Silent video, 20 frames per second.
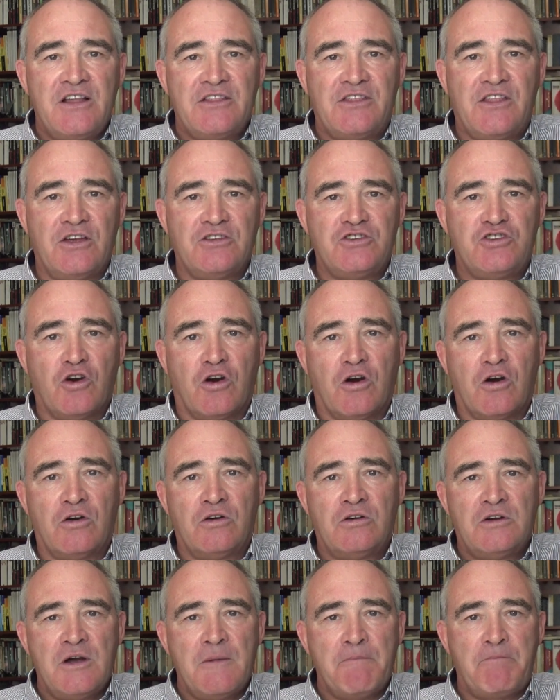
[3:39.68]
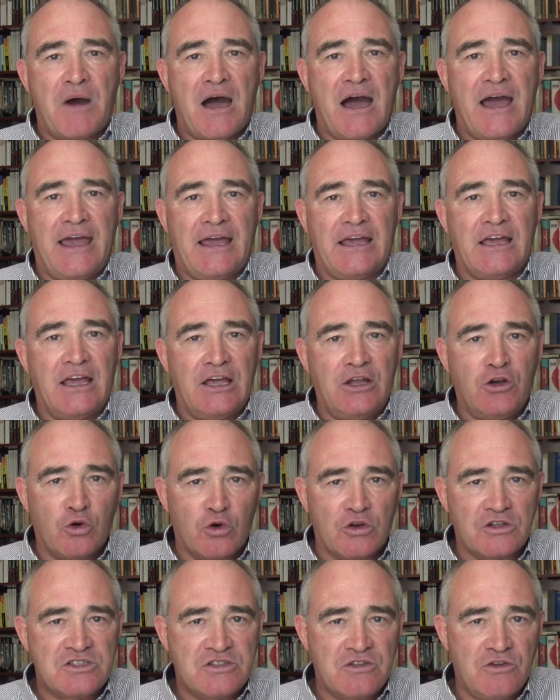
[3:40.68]
that you're buying in
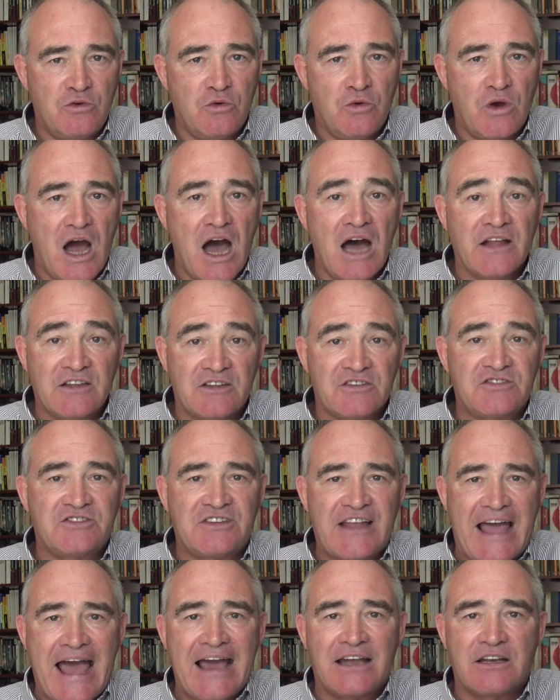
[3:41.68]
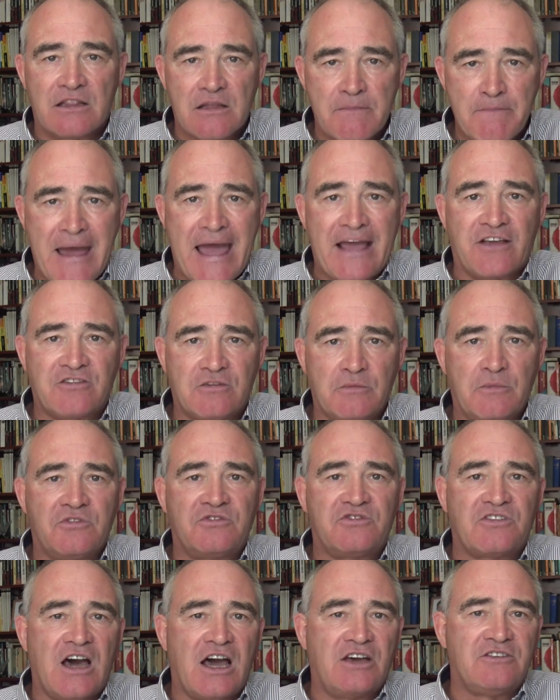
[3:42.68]
order to understand the maximum
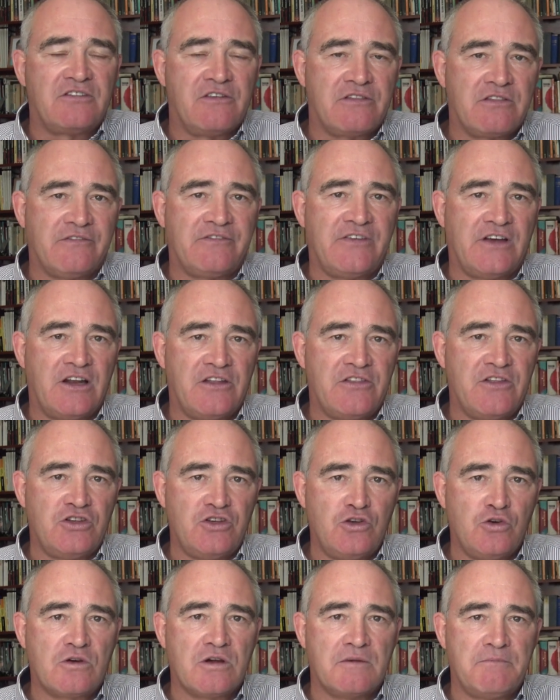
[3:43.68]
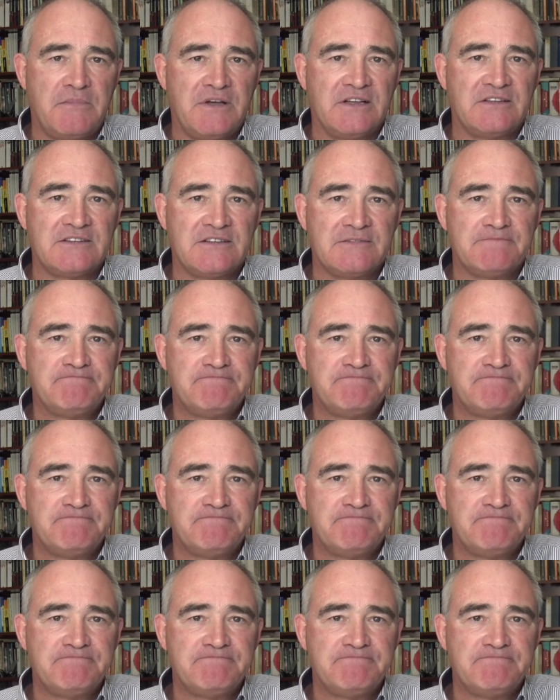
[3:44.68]
size of the villa that you can build?